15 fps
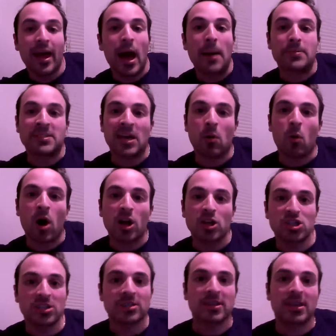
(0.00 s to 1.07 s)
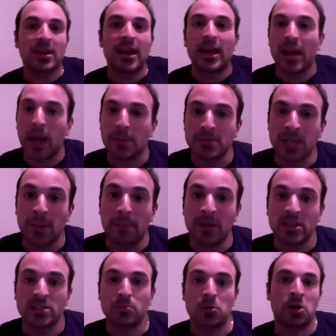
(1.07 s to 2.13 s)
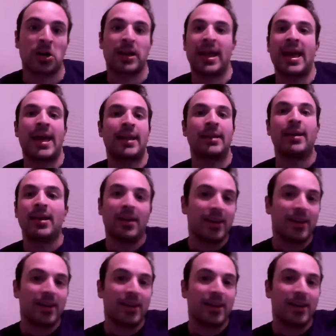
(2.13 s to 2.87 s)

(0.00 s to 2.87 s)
upset Washington and upset Pittsburgh, and